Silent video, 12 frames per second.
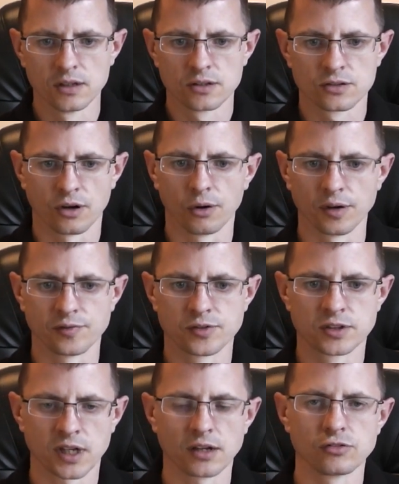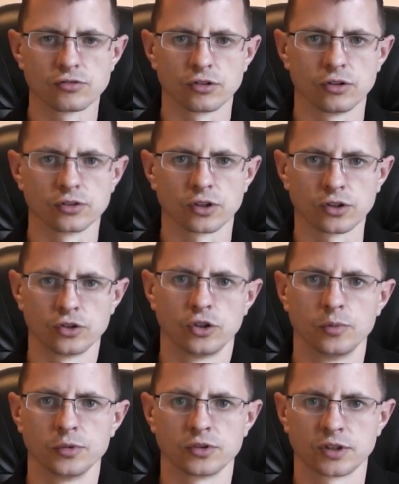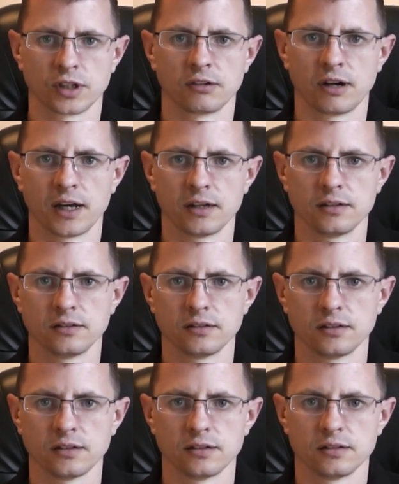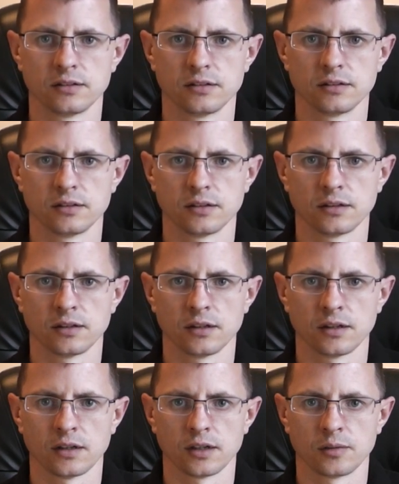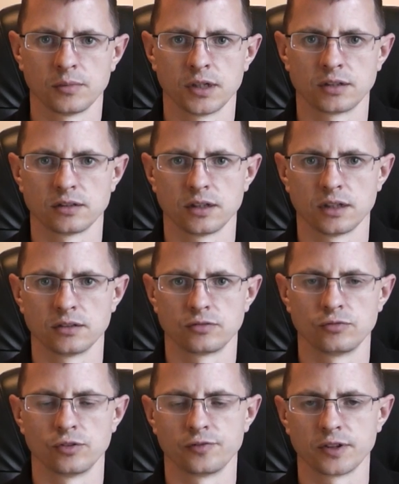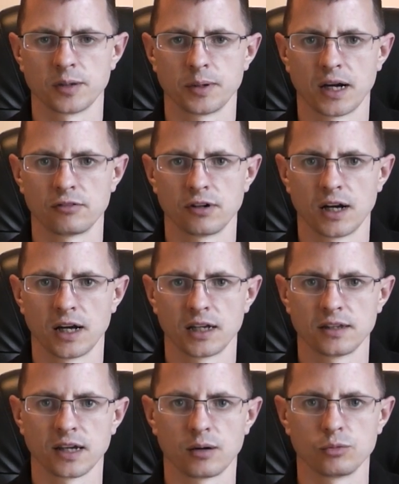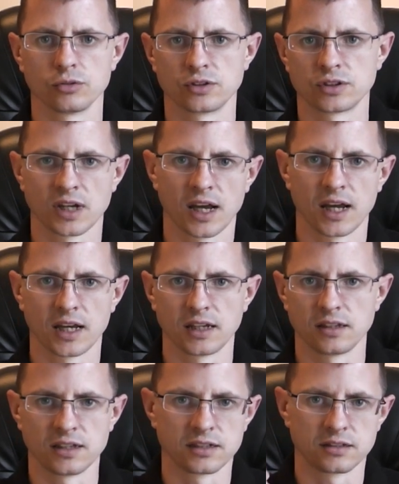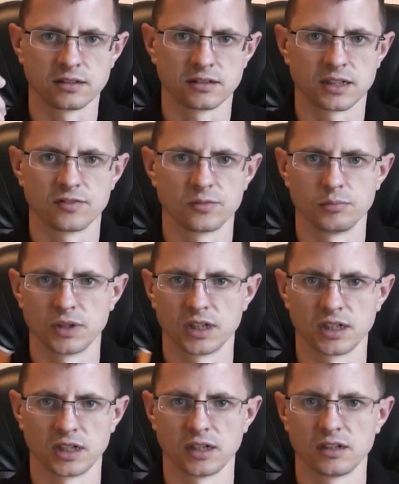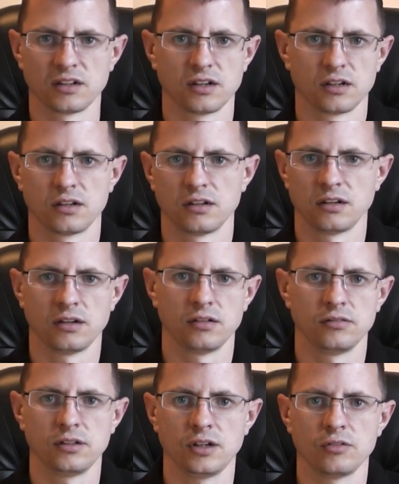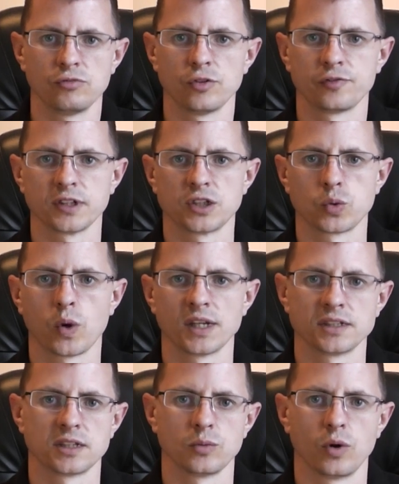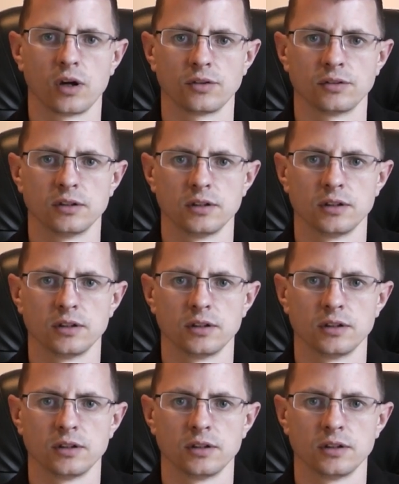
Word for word: So if ten draws on a normal cigarette um, is, is roughly about right, that would say this has given me, you know, roughly twenty-one,